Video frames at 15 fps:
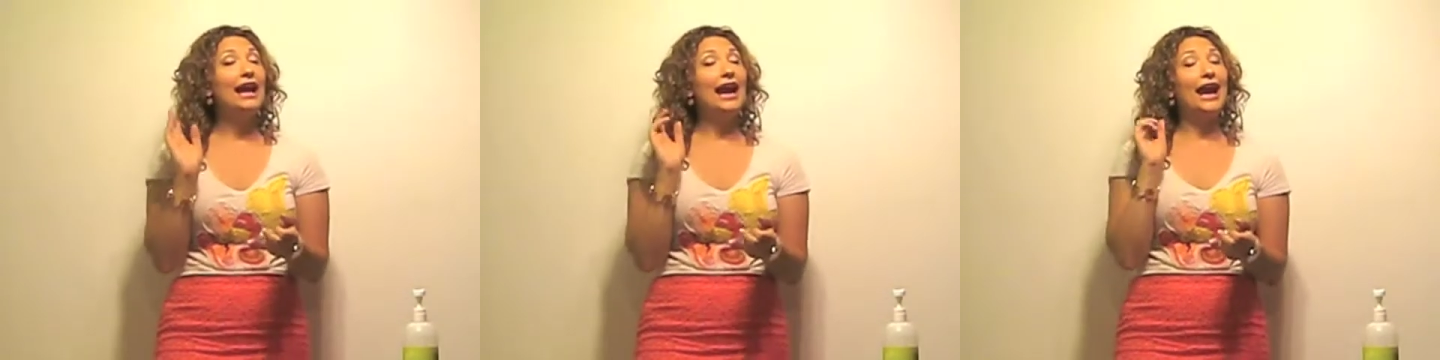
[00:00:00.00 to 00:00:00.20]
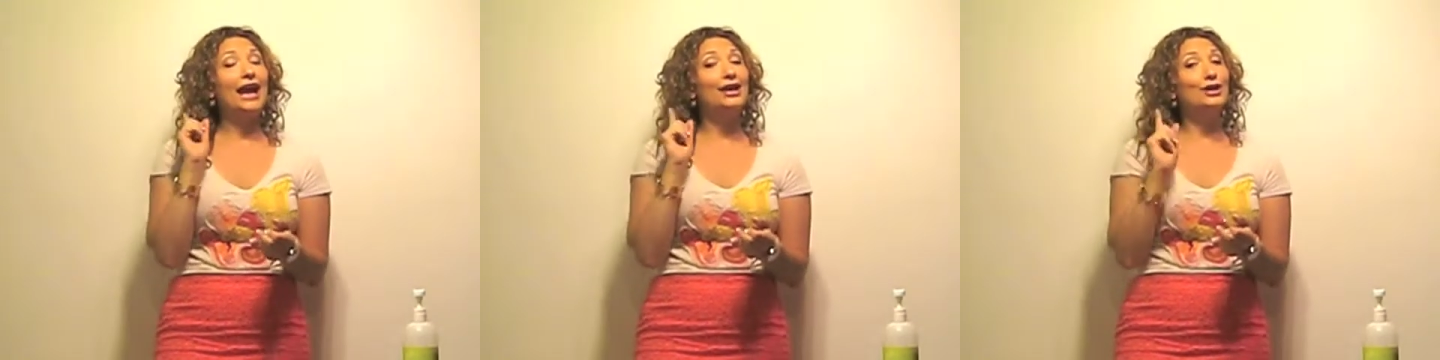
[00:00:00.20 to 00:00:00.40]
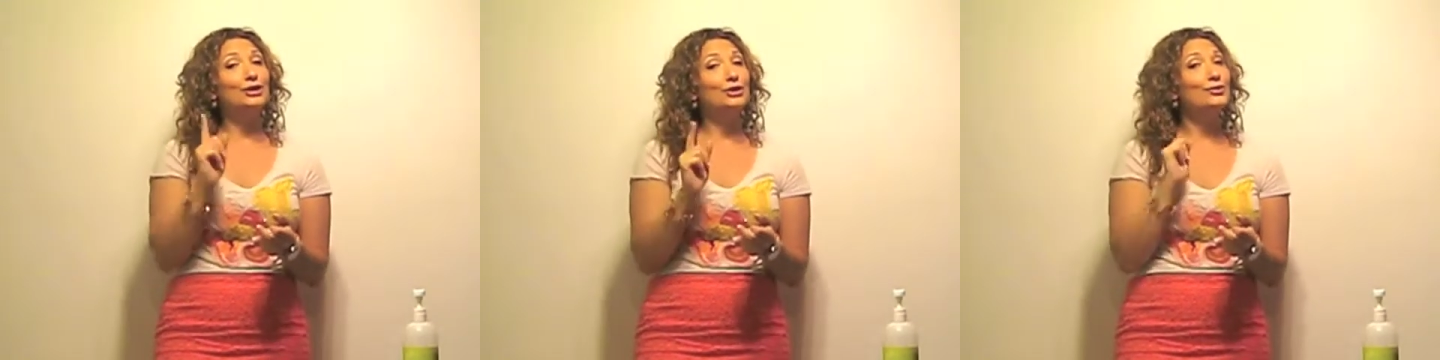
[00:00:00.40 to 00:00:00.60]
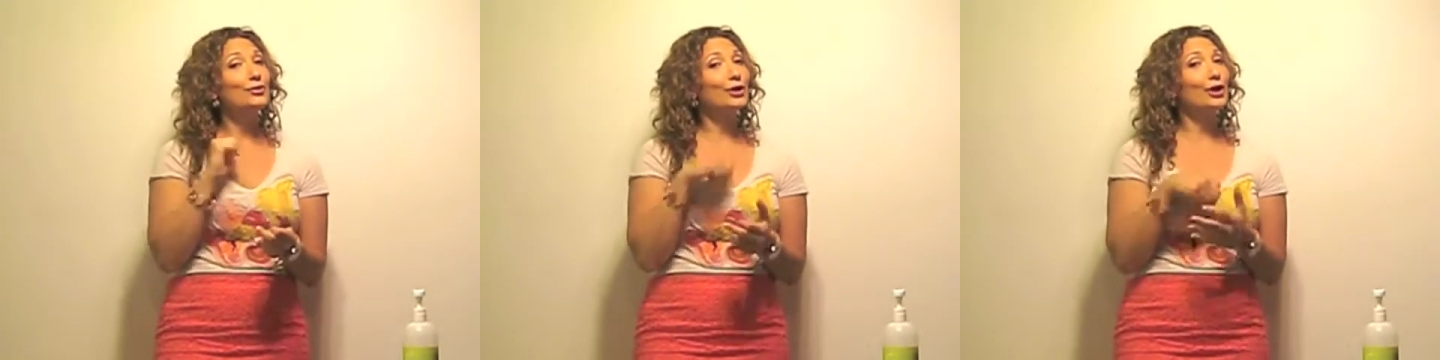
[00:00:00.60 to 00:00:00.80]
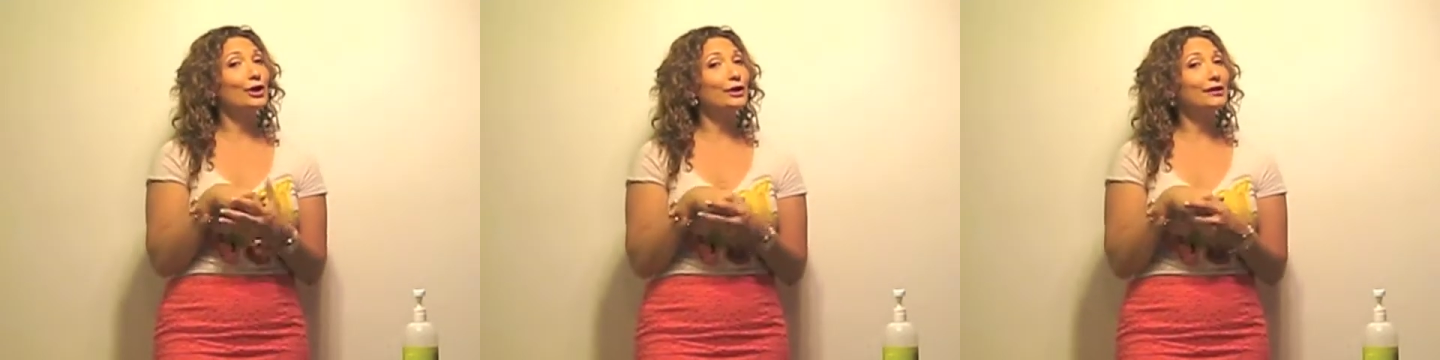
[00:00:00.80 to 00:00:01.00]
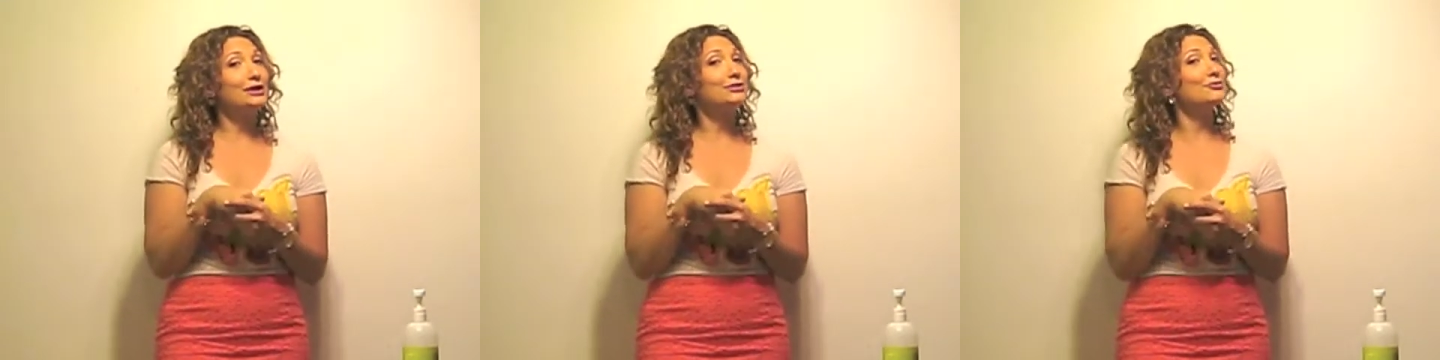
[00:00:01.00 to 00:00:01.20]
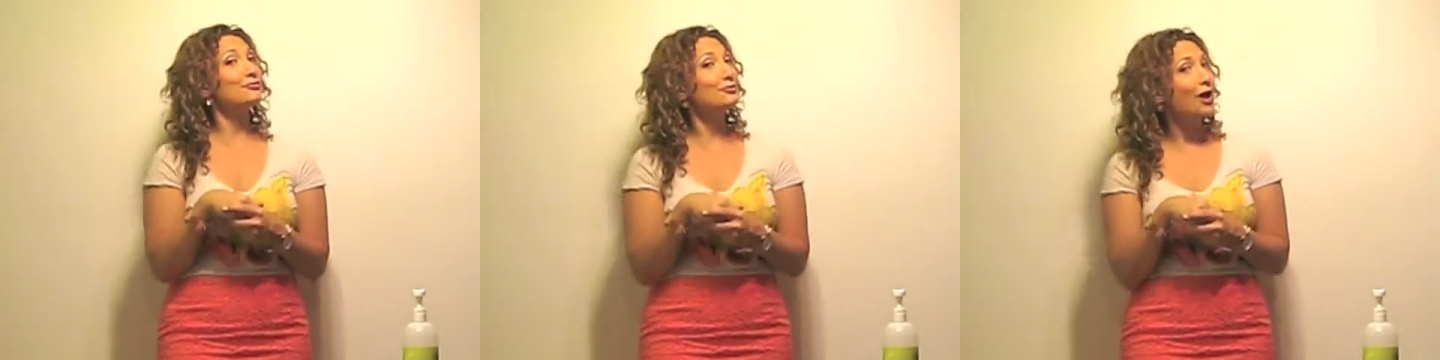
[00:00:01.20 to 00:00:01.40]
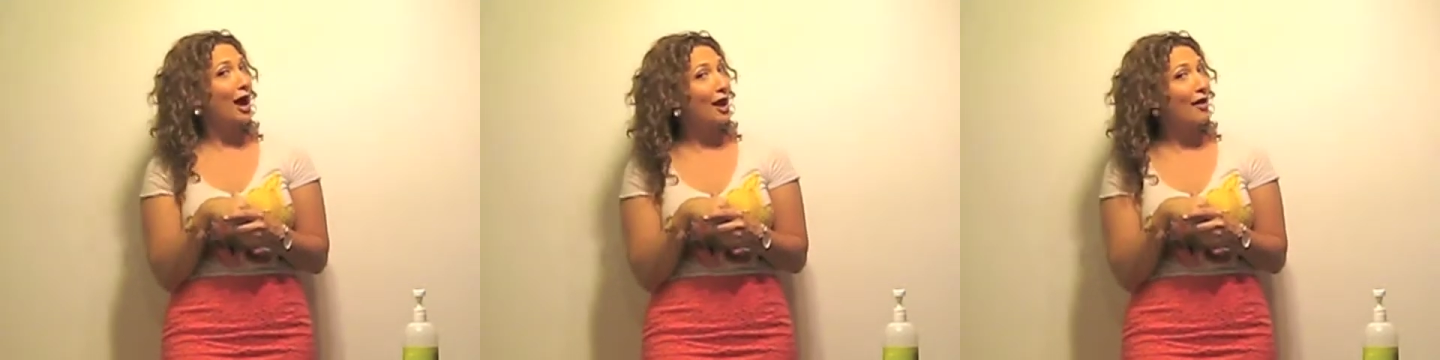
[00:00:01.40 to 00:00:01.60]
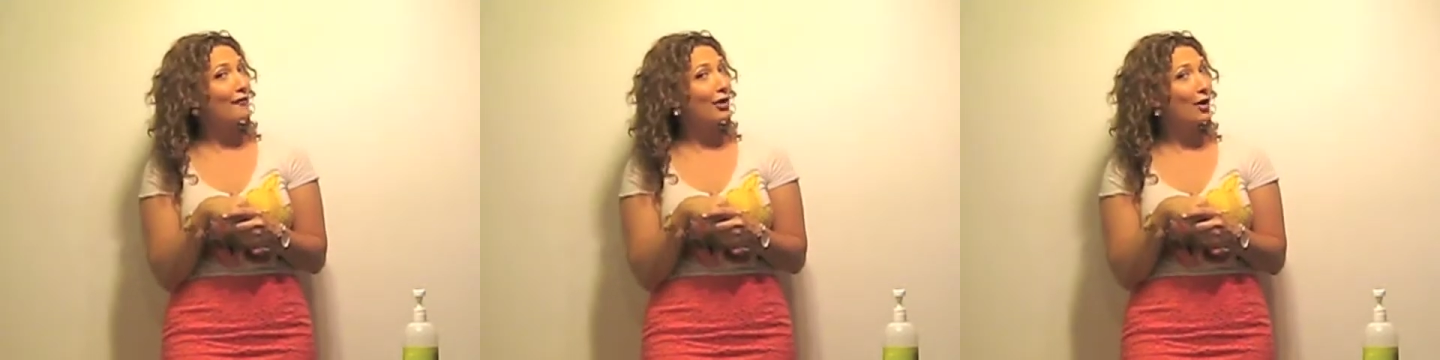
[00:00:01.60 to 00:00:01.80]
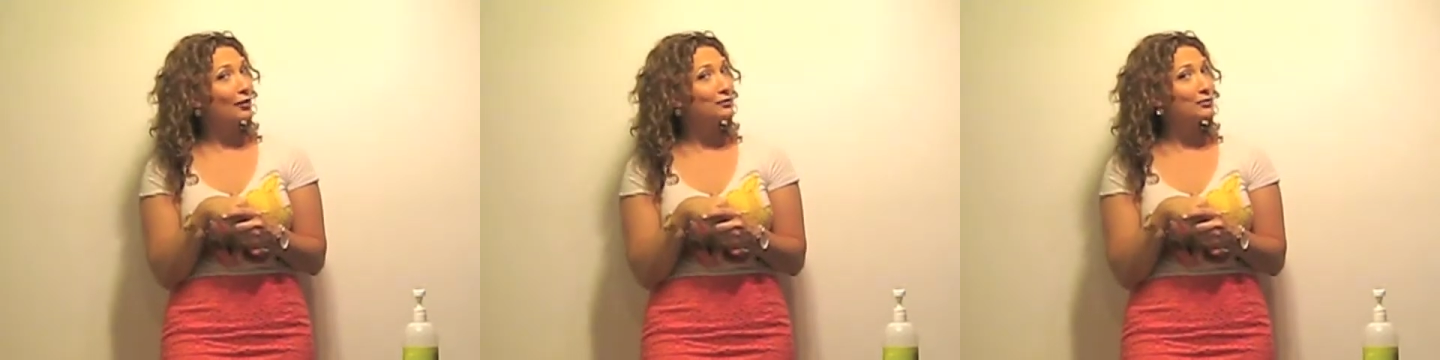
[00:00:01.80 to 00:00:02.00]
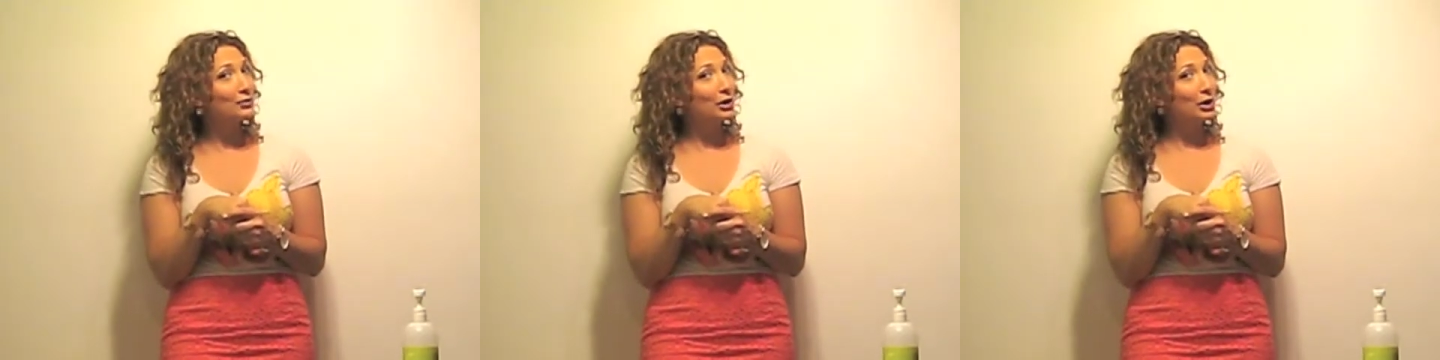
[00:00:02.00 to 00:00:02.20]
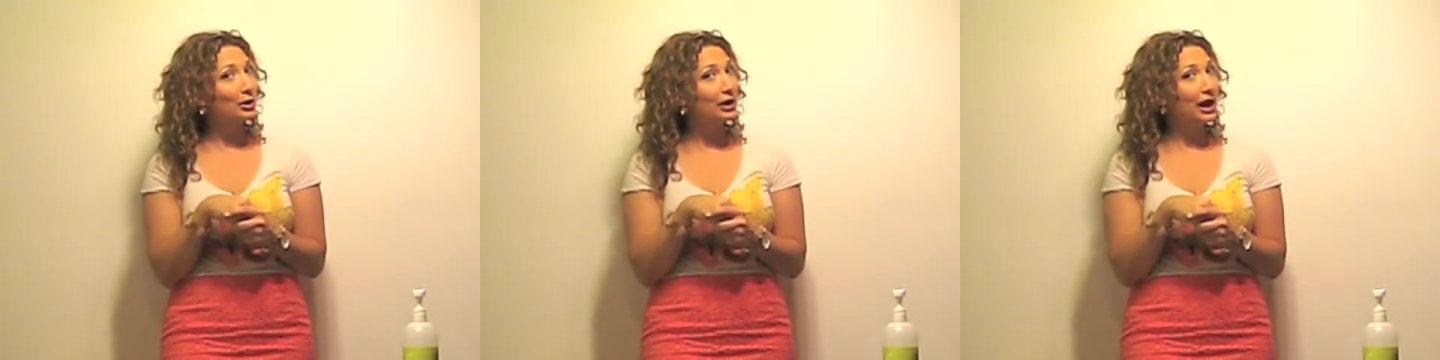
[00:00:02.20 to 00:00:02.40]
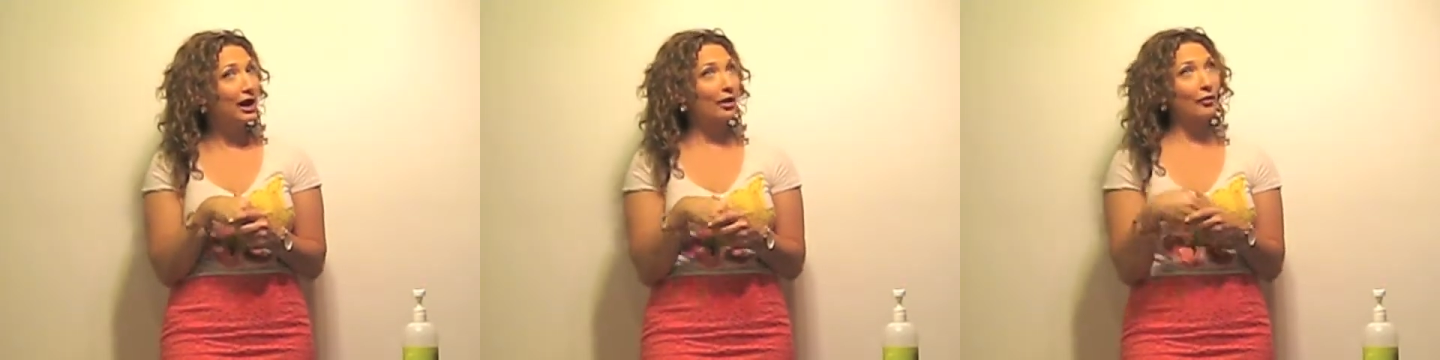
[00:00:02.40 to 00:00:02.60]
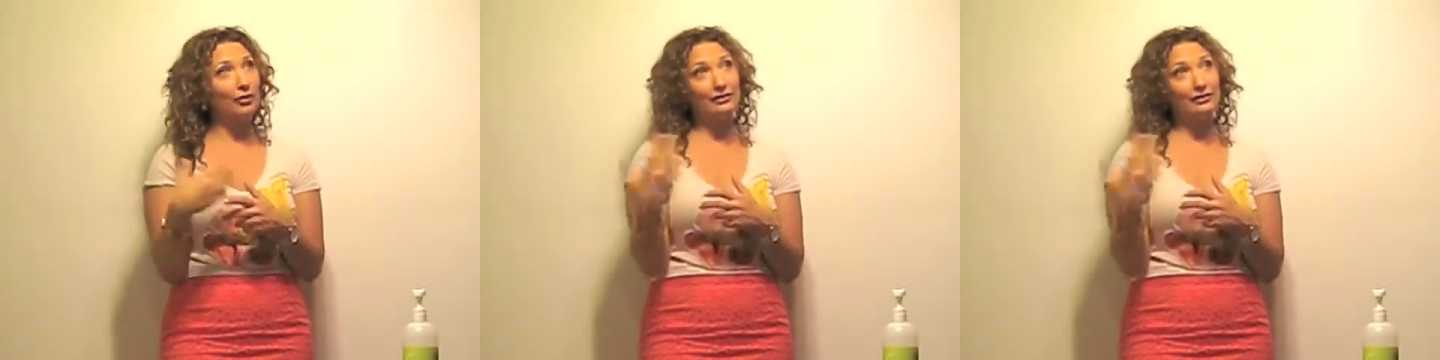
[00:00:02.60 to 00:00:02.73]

And you currently do not have a host with curly hair,